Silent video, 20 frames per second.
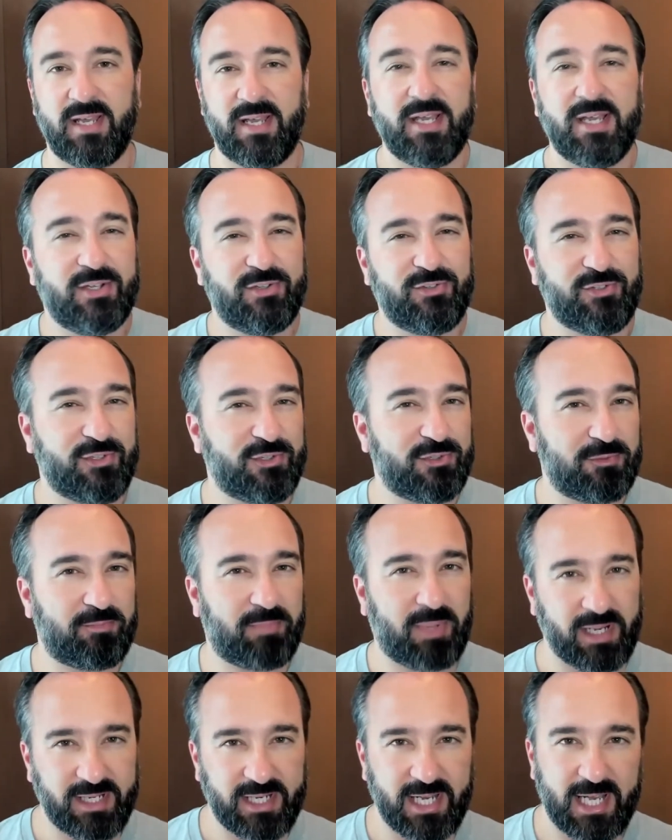So
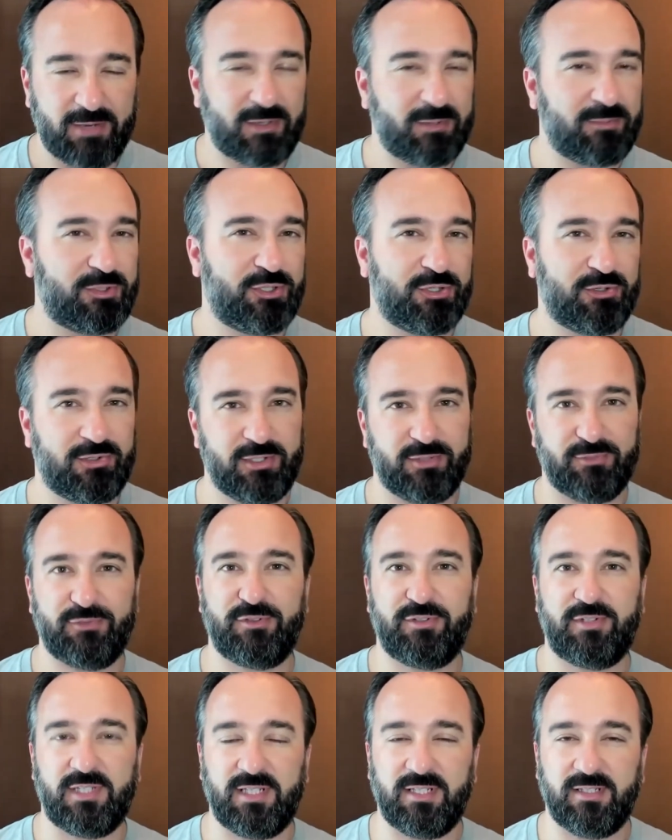by now, I'm sure you've
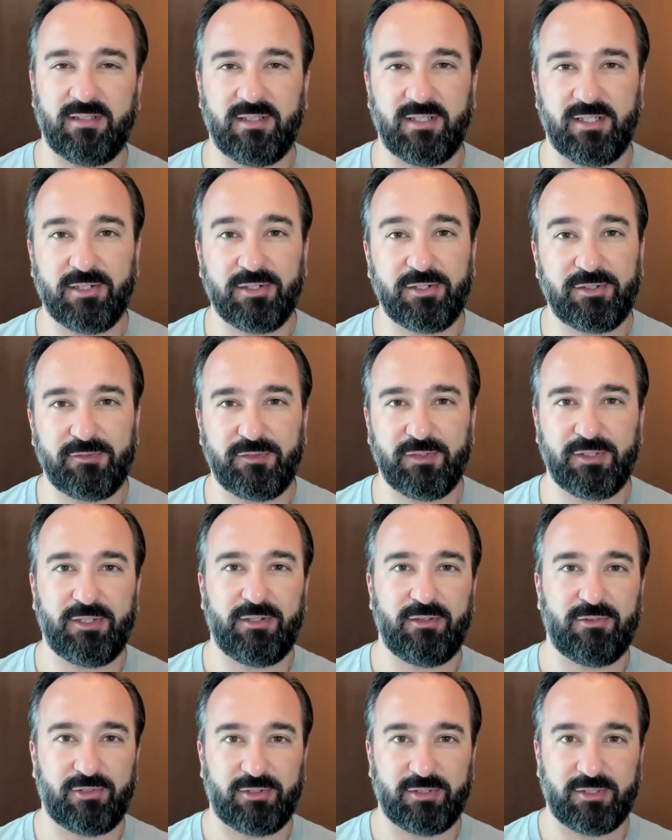seen the other
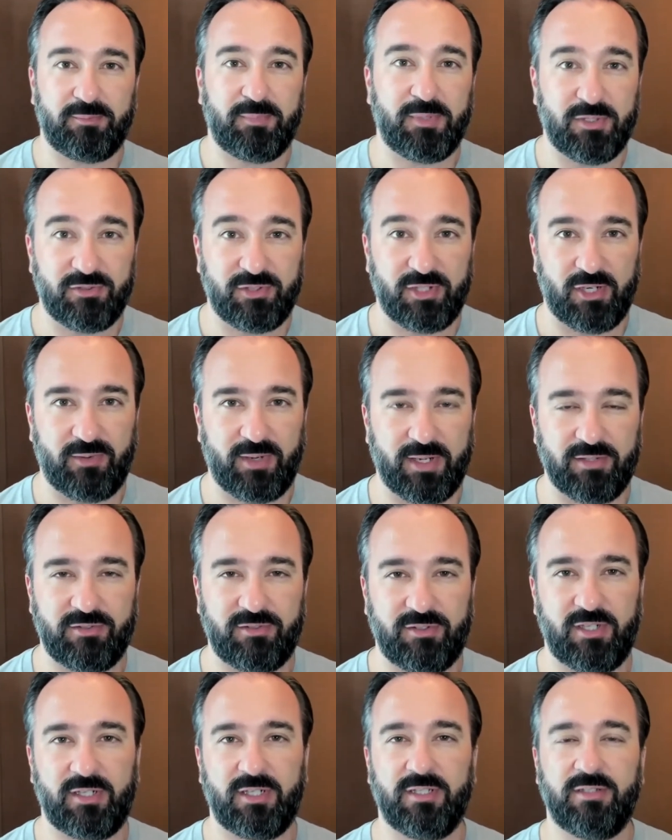videos on the PCOS
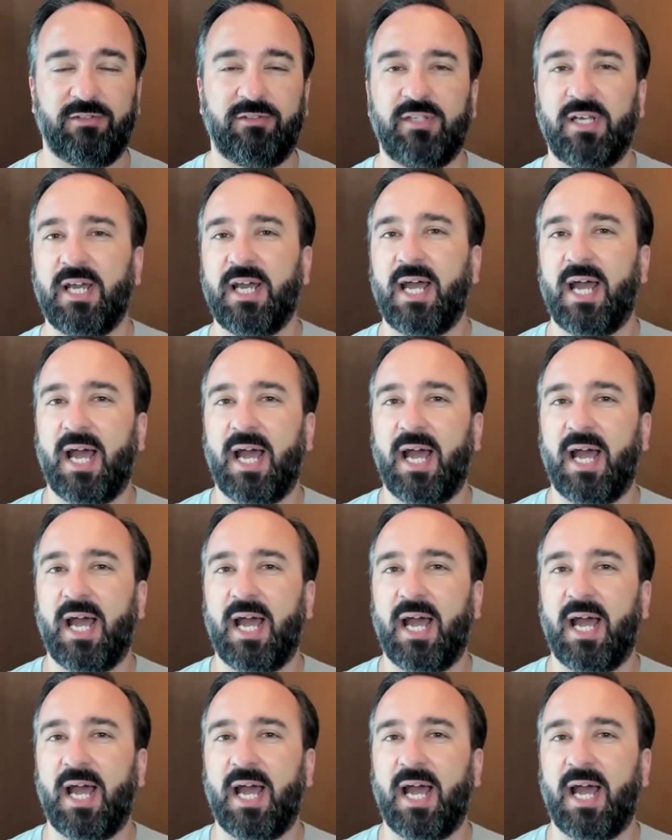series,